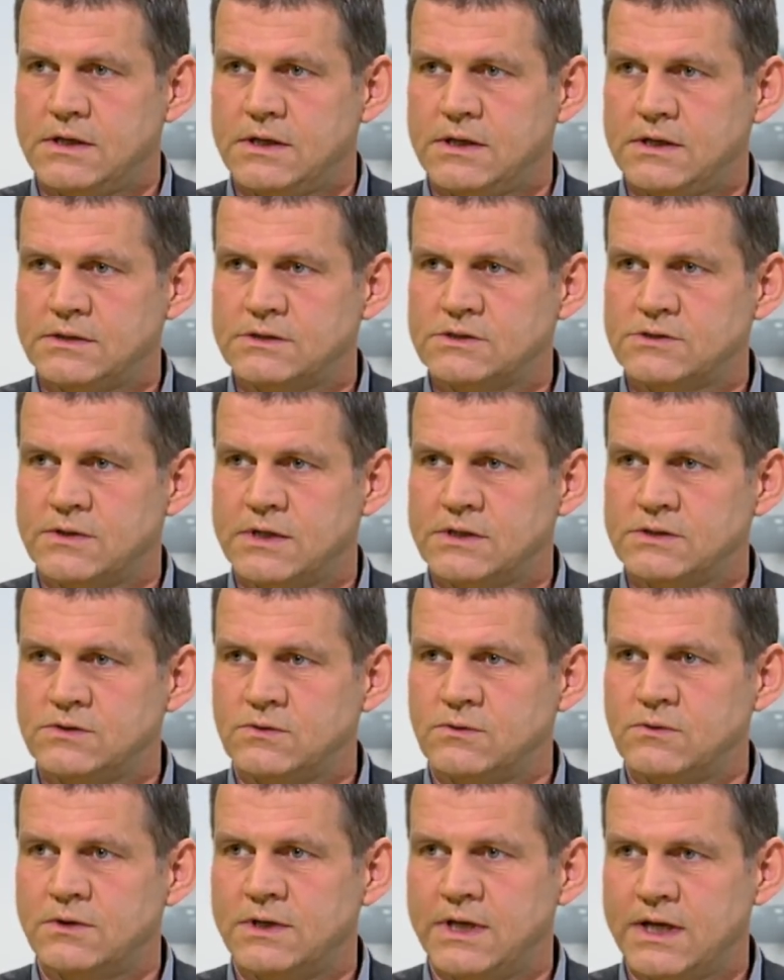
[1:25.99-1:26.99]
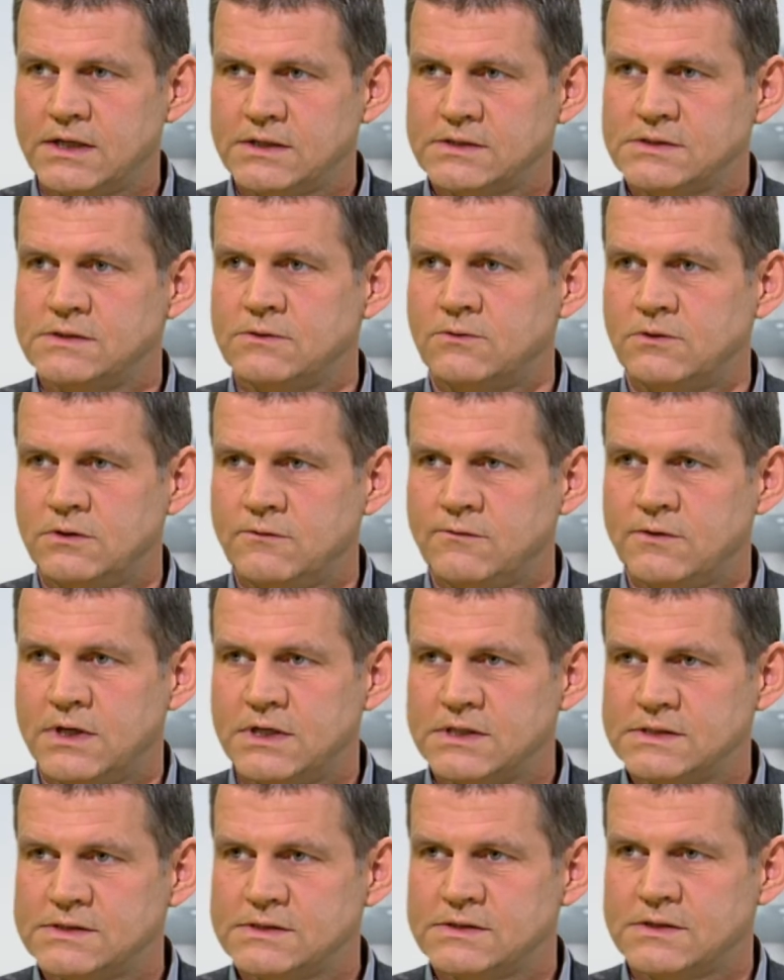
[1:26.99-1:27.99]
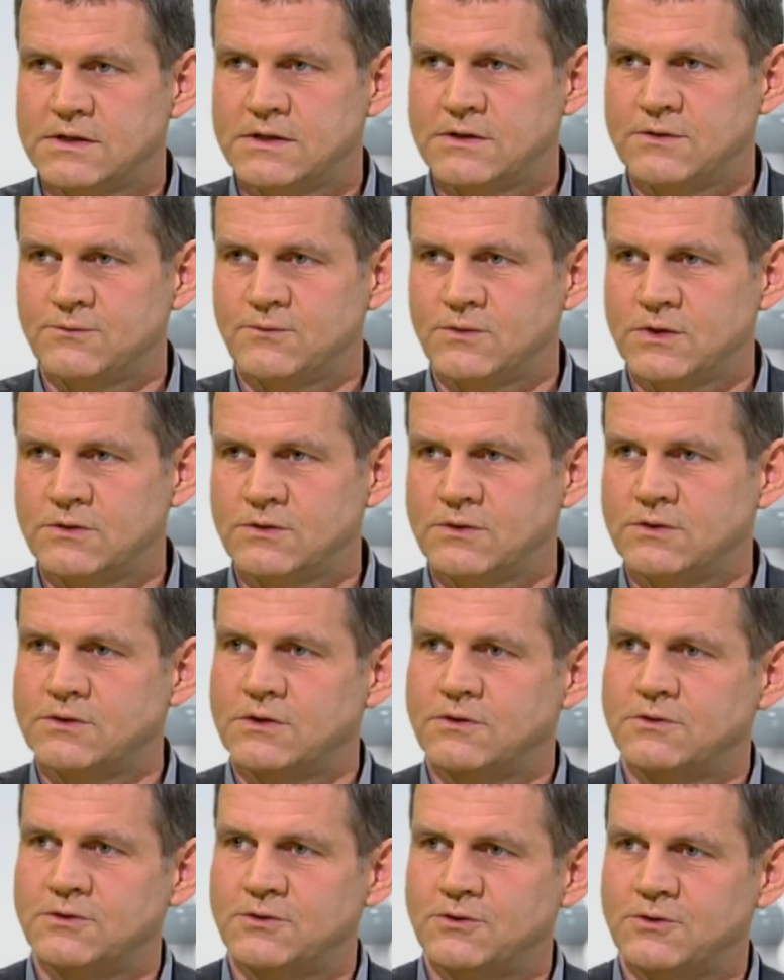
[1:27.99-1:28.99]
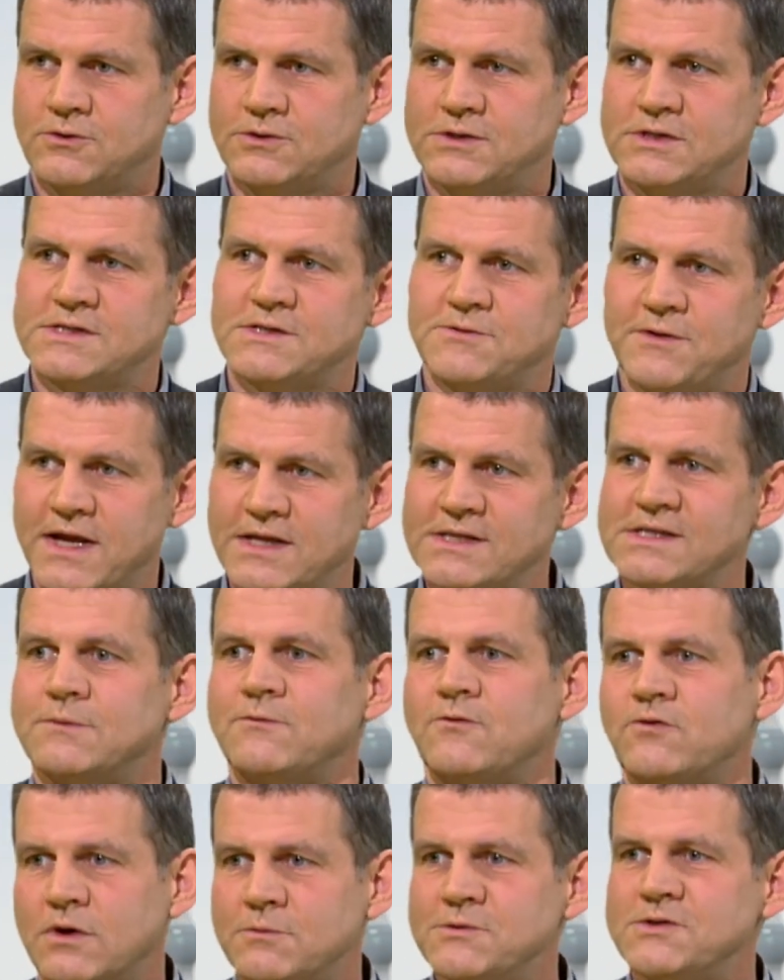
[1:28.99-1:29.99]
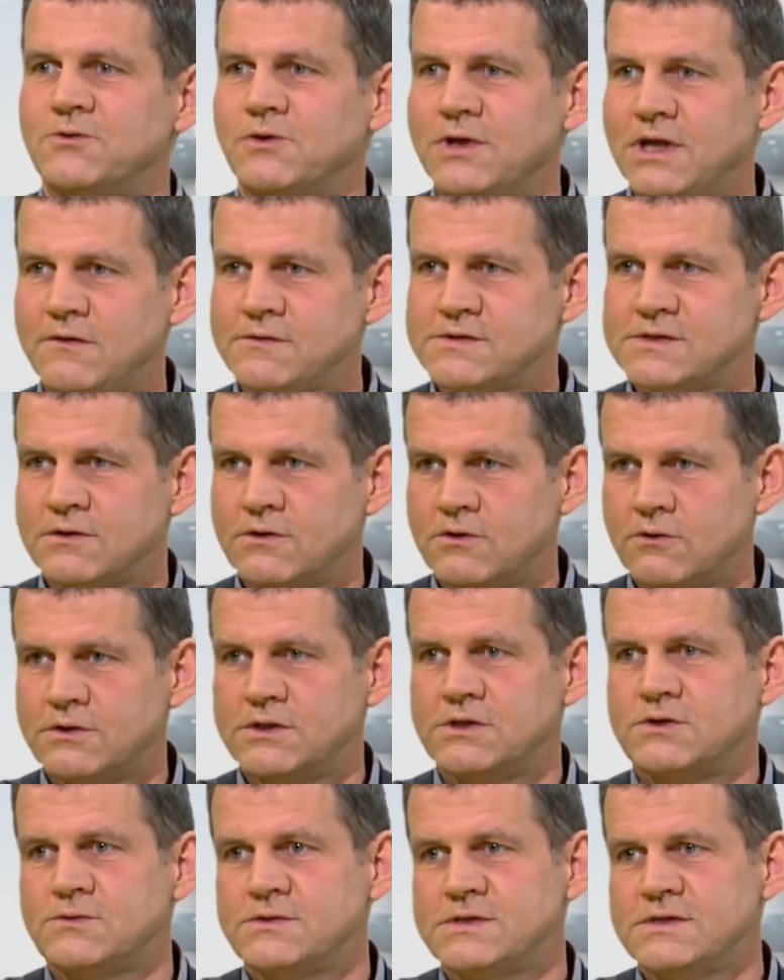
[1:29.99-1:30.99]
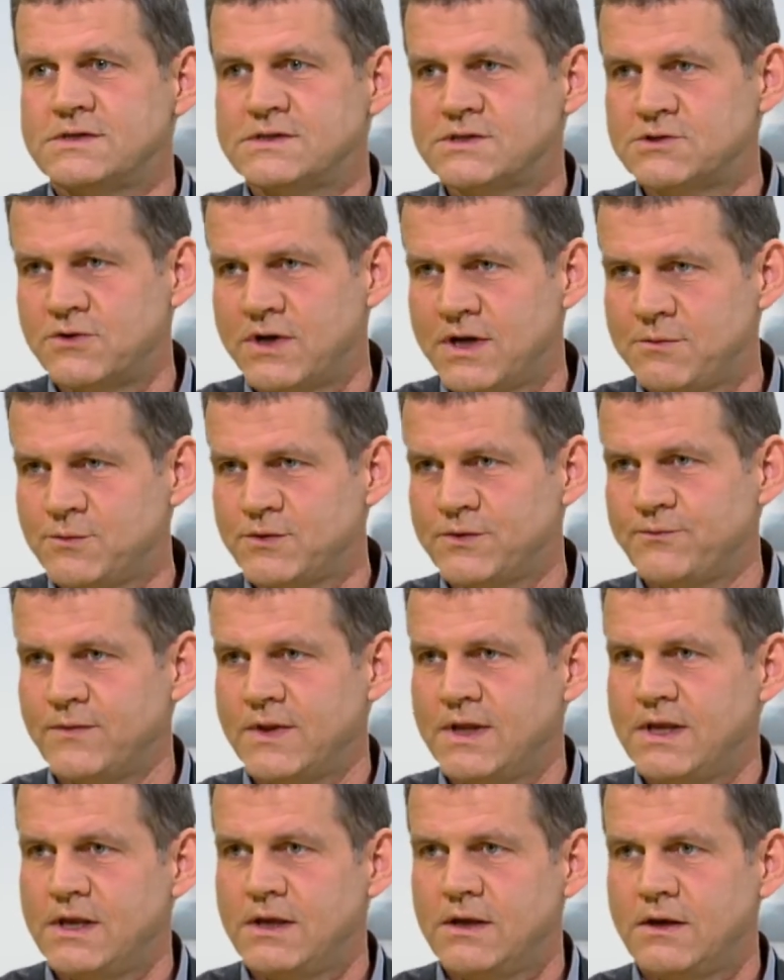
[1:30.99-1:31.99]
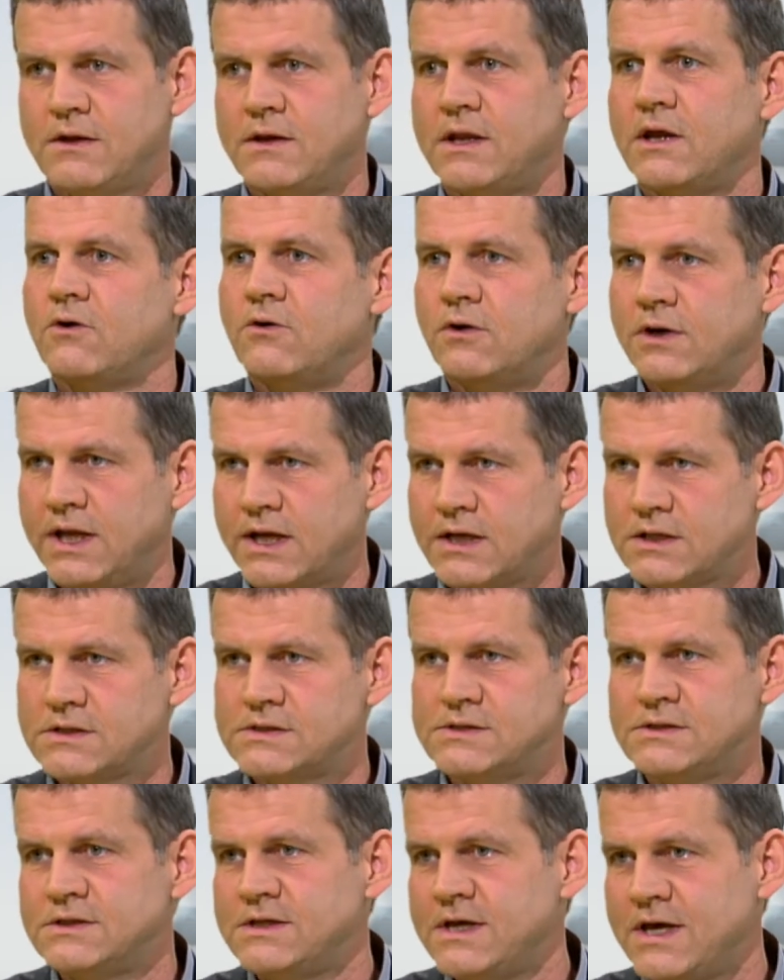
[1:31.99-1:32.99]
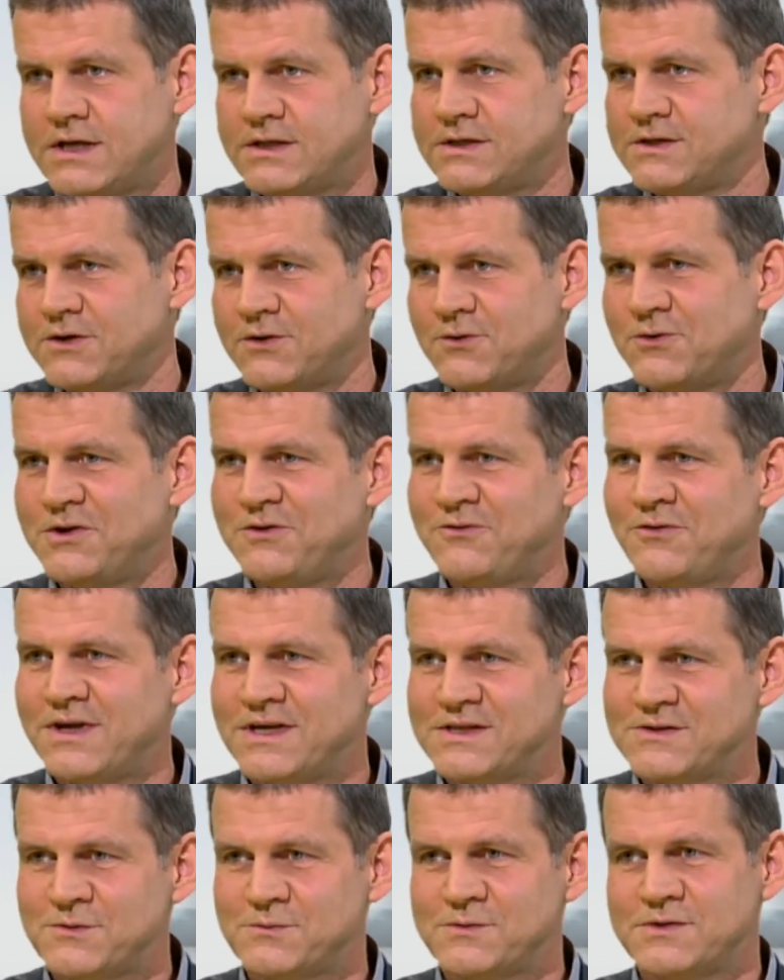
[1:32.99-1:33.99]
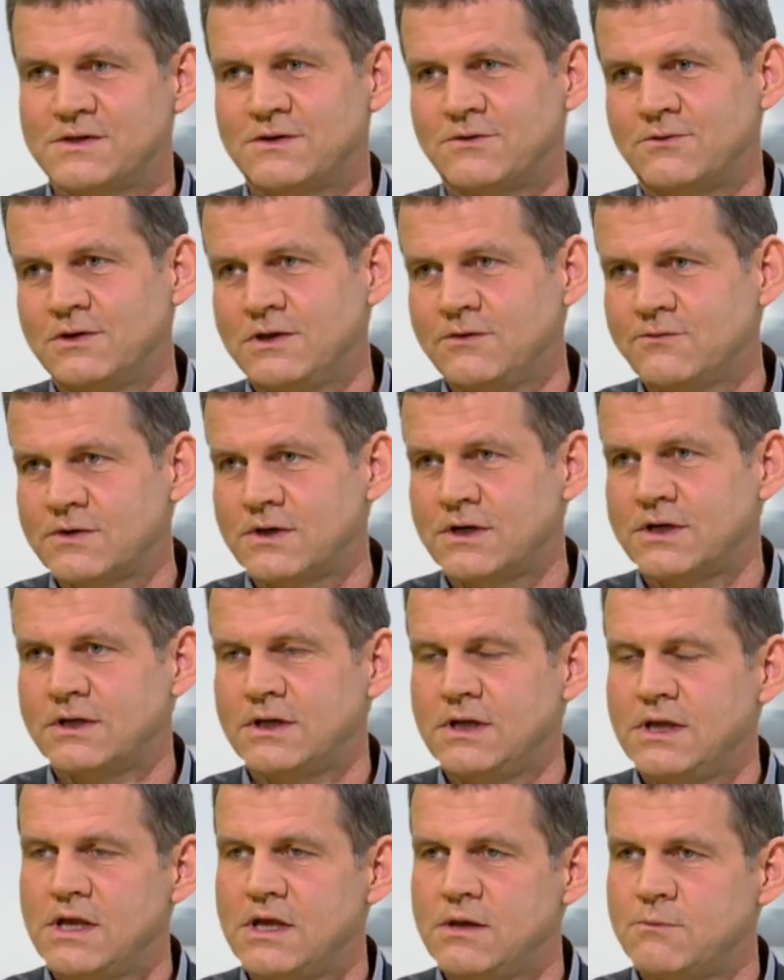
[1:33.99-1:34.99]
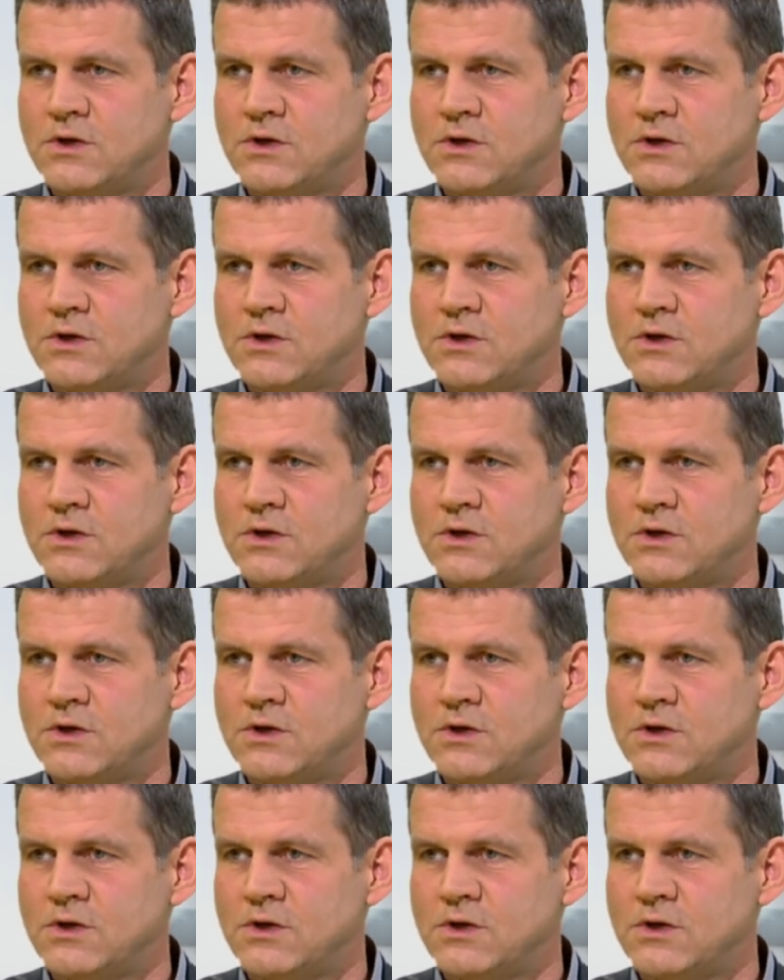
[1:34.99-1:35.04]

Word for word: and try to collect the olive flies um, uh, or, or, distract them from the olives and go into this trap mm -hmm. and then collect the dead uh, olive flies from the olive garden.